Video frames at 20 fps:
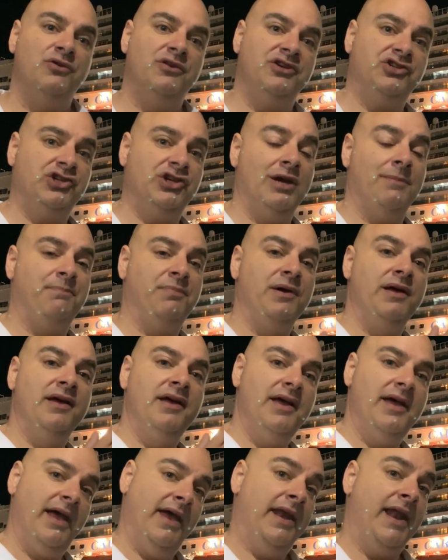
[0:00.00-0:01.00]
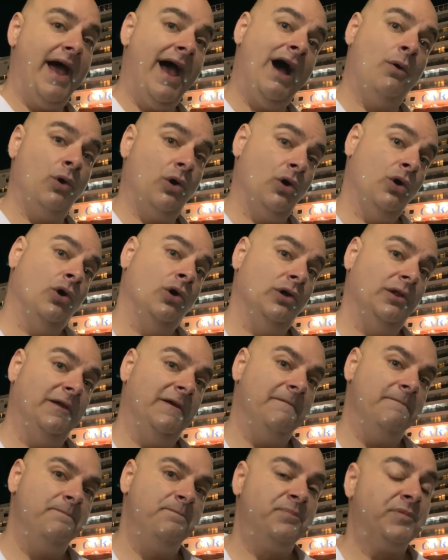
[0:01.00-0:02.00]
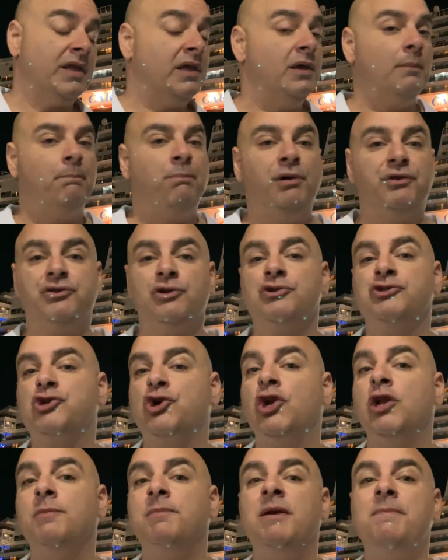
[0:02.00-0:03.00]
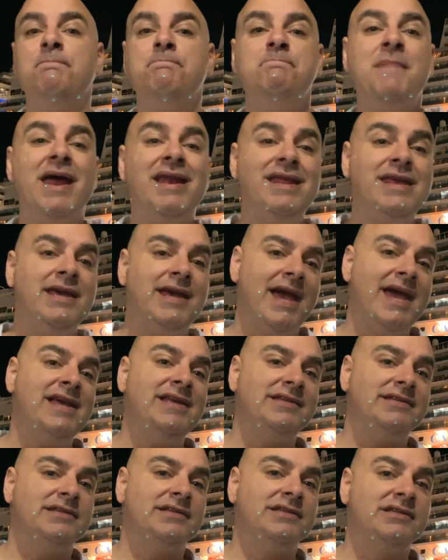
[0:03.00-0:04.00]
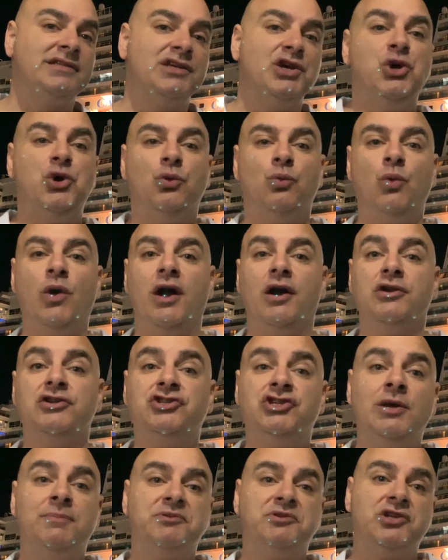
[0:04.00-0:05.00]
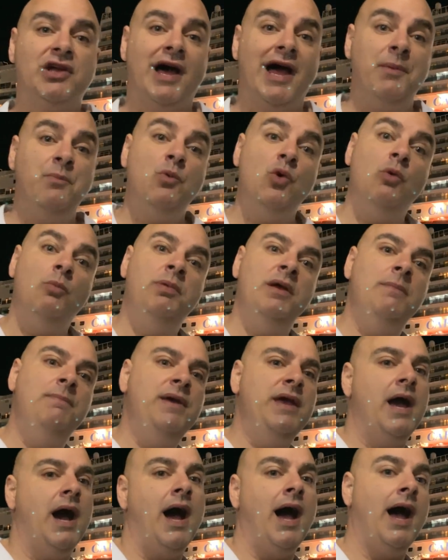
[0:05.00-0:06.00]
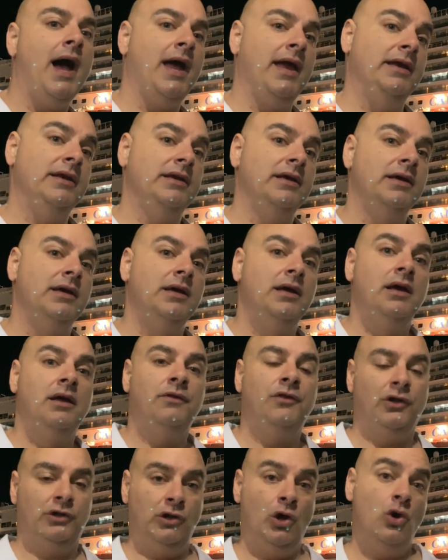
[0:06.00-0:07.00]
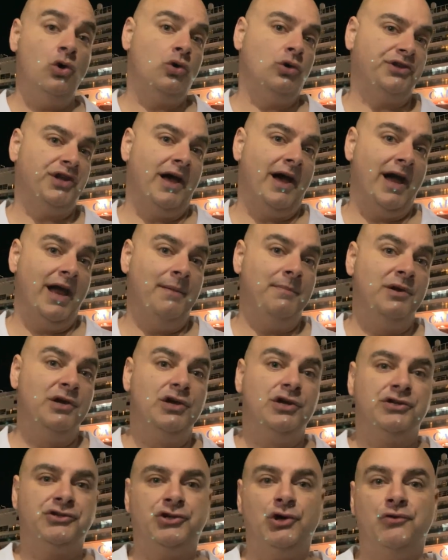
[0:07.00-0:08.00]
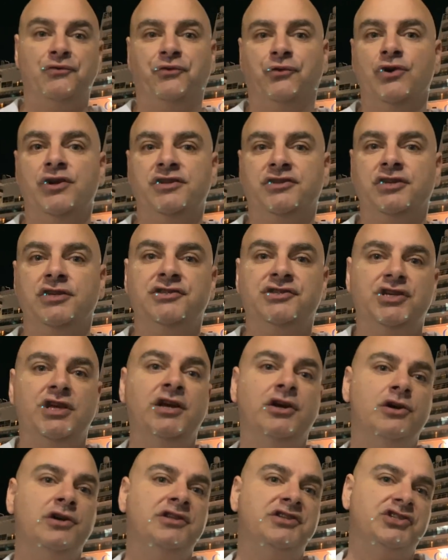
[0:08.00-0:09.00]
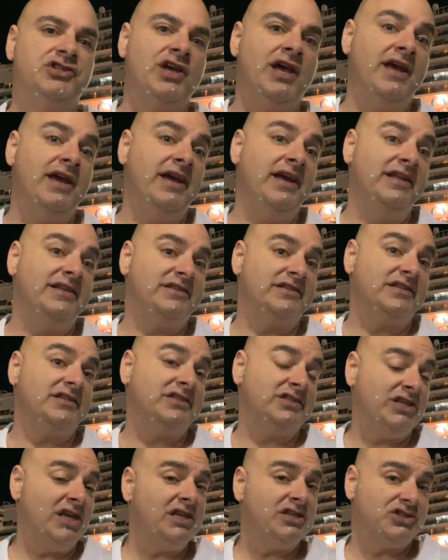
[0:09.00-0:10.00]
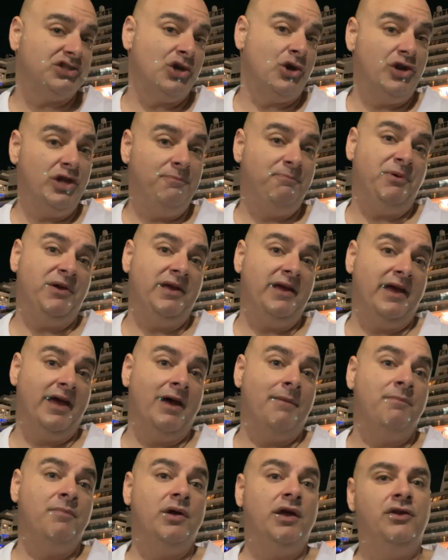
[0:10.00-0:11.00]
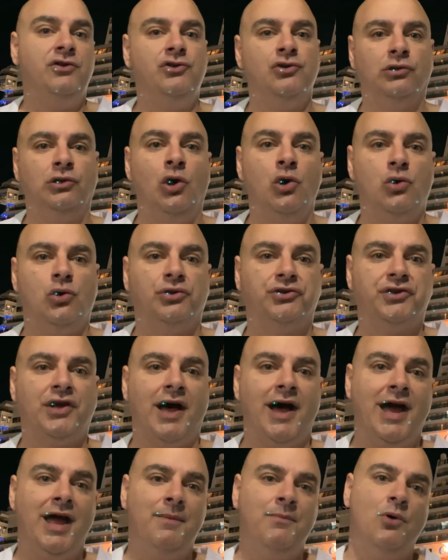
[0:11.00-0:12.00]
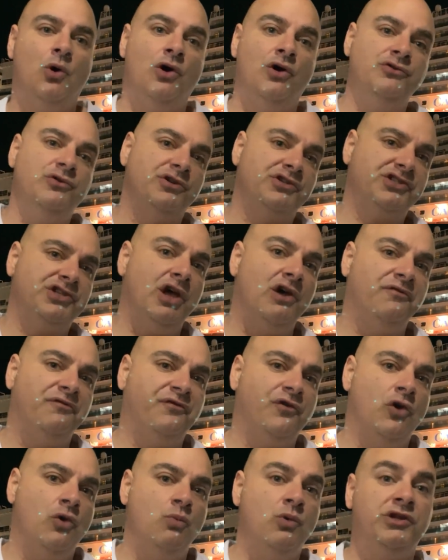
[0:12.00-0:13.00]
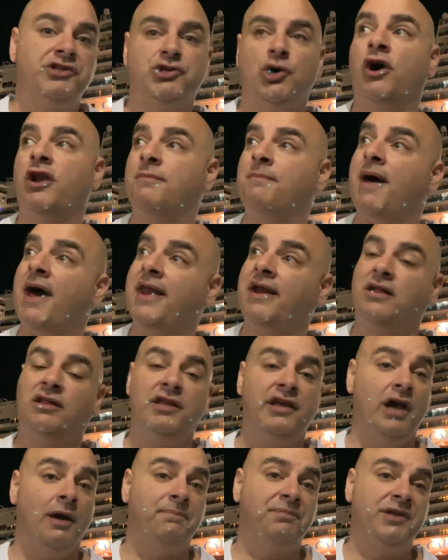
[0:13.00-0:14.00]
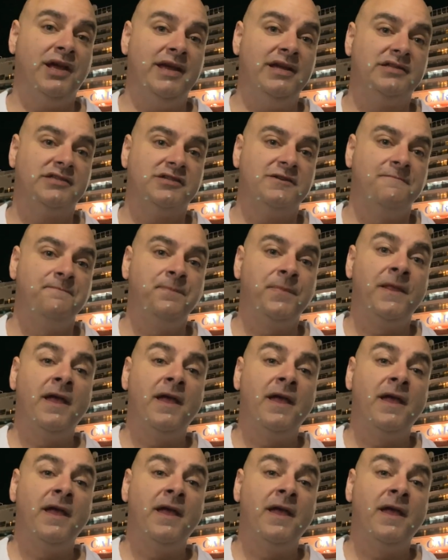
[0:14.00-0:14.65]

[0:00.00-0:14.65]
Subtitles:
on the ship an hour early. But there's going to be many cases where ship's time will be behind the local time. So for instance, it could say it's 6:30 p.m. in your local time on your cell phone, which automatically updates.